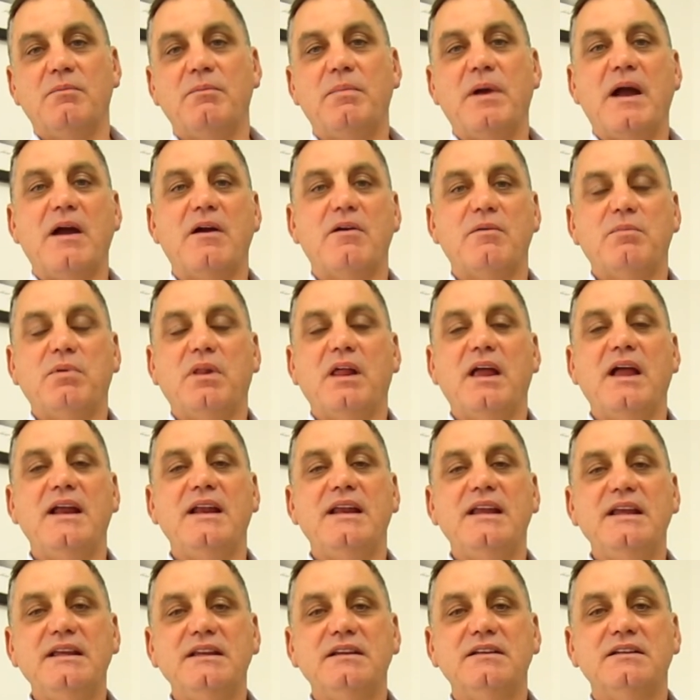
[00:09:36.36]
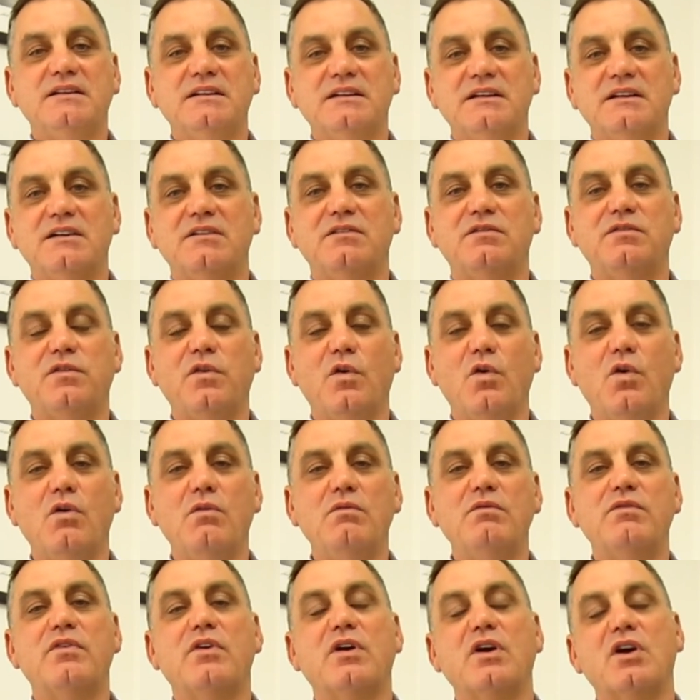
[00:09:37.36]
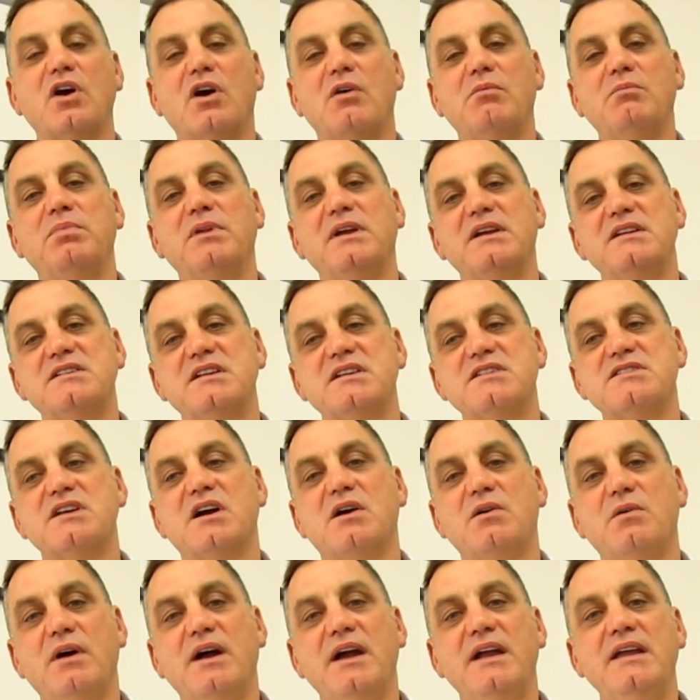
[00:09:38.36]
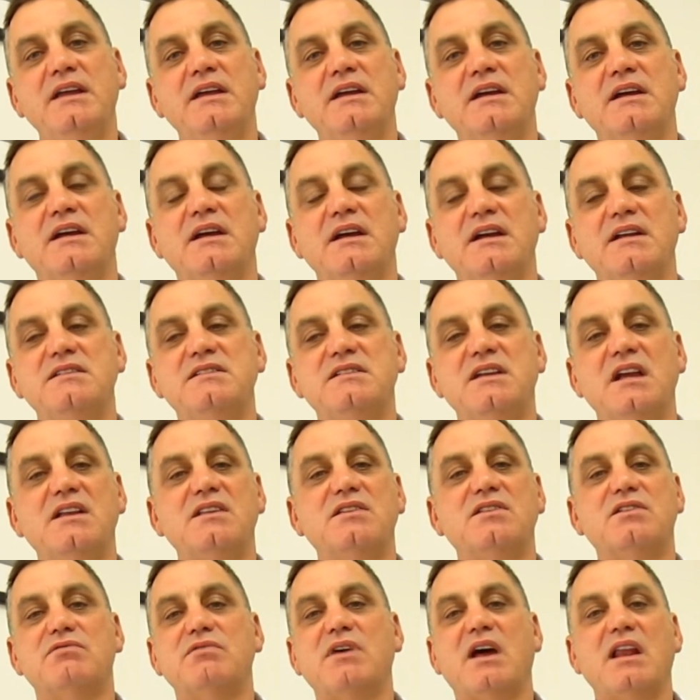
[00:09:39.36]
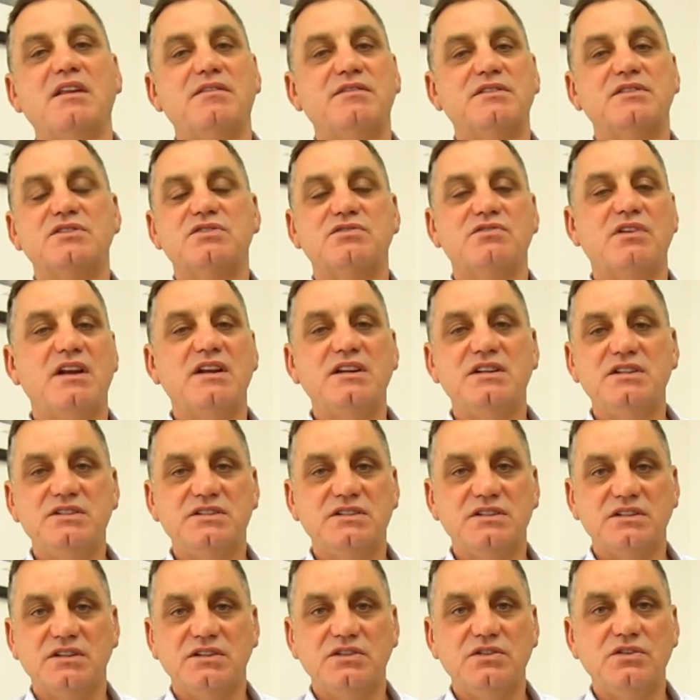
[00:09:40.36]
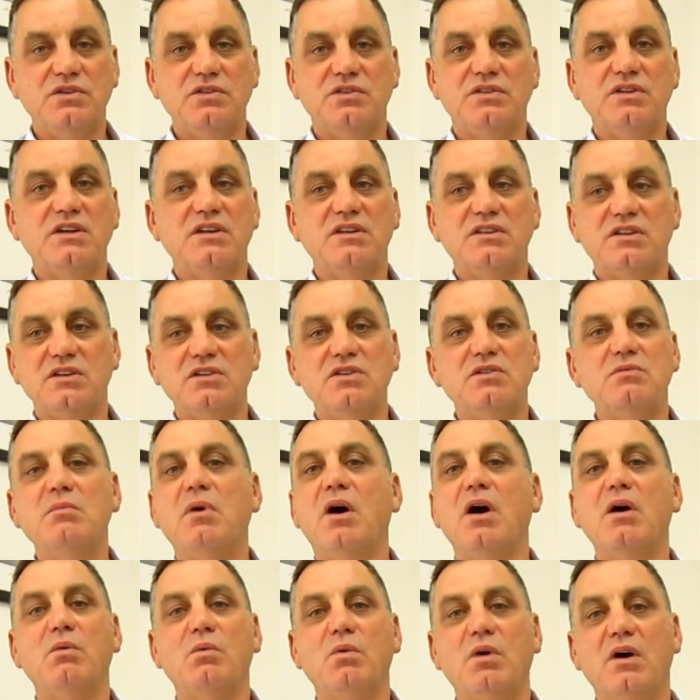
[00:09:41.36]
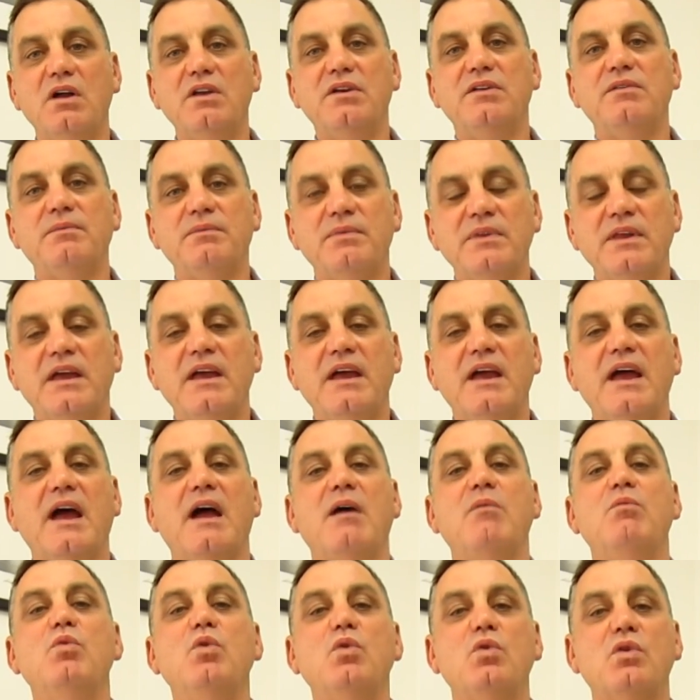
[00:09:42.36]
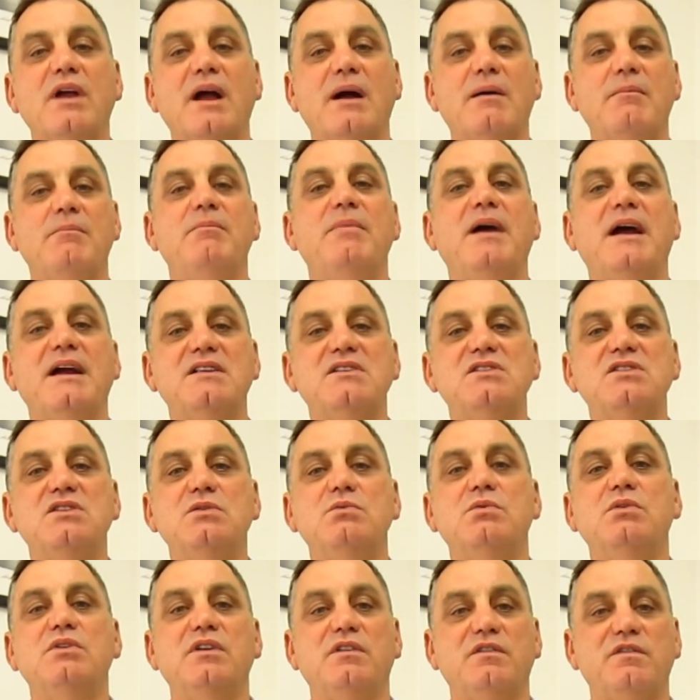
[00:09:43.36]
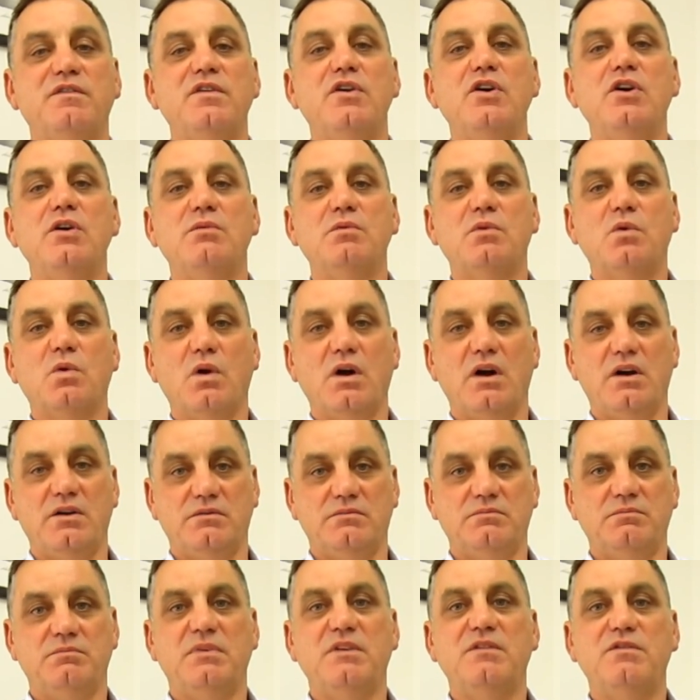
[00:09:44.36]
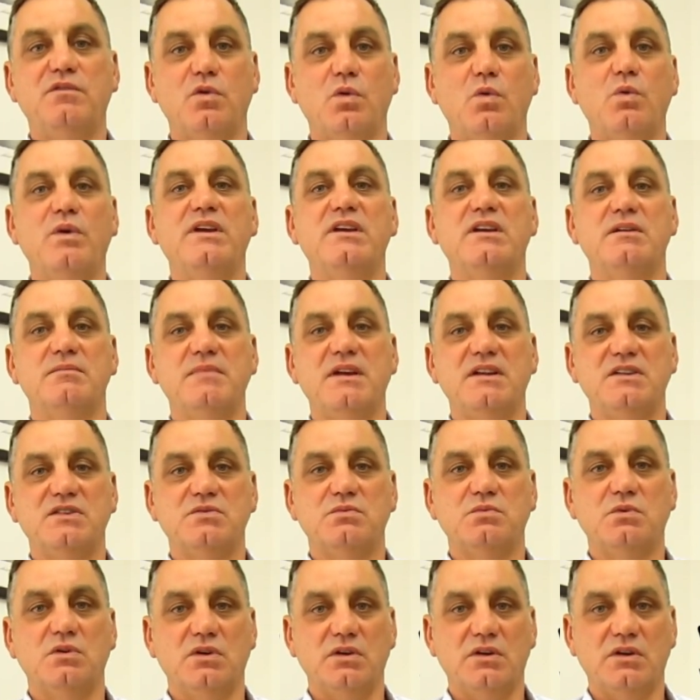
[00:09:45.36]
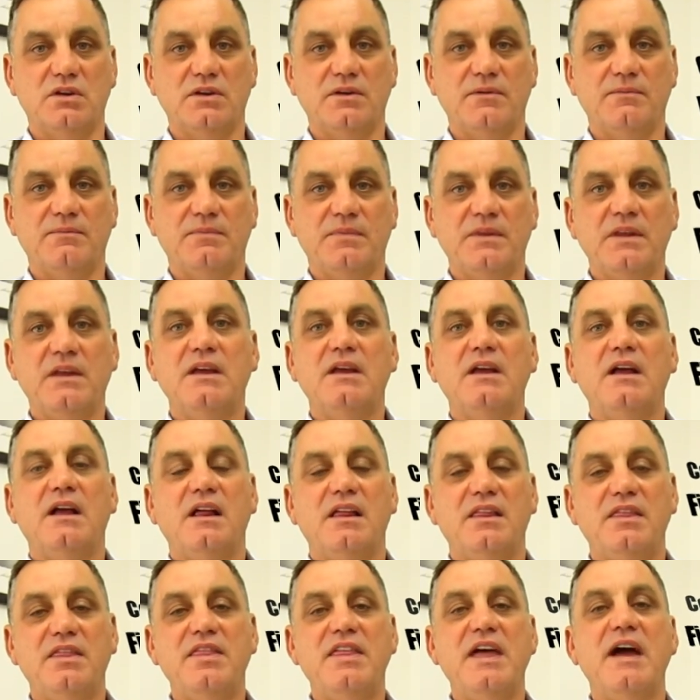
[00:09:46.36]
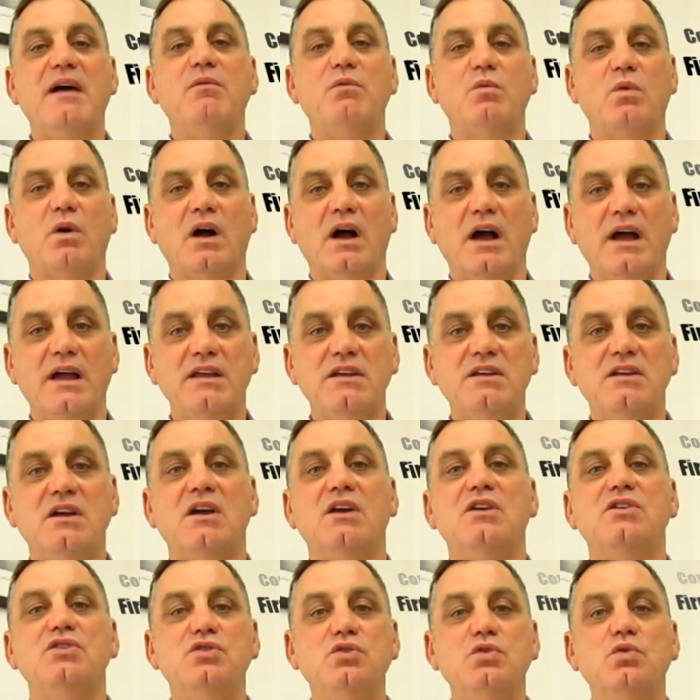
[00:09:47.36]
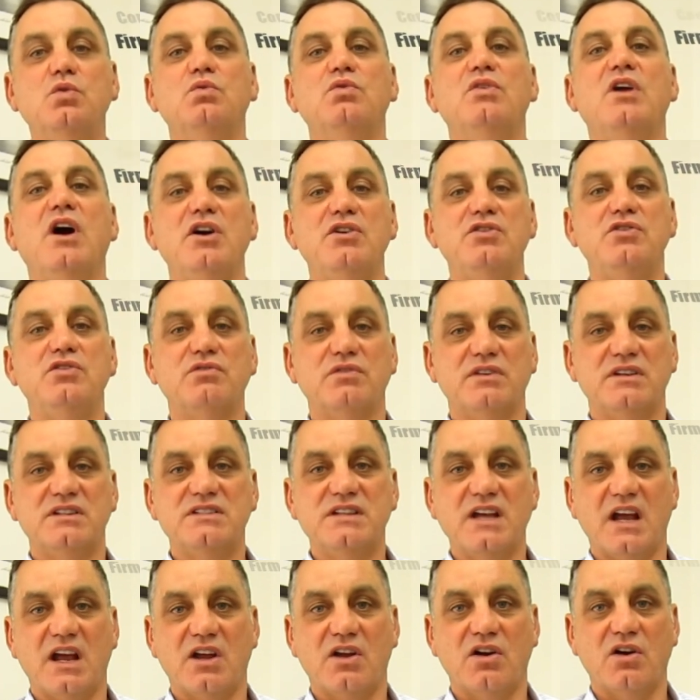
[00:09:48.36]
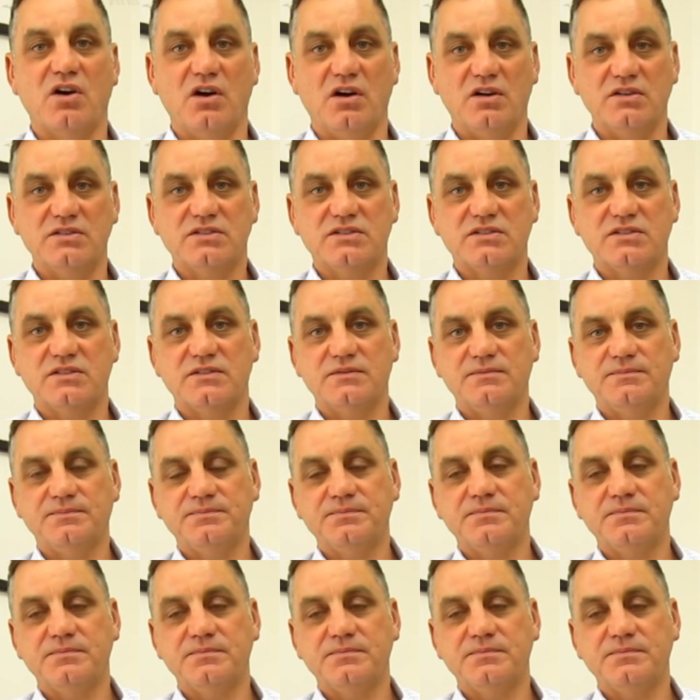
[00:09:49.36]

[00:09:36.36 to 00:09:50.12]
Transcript: paraplanning form for a complex SOA, tick the relevant strategies that you think that you might want, and we'll come back to you with a firm quote before we commence work. That way you'll know your exact cost.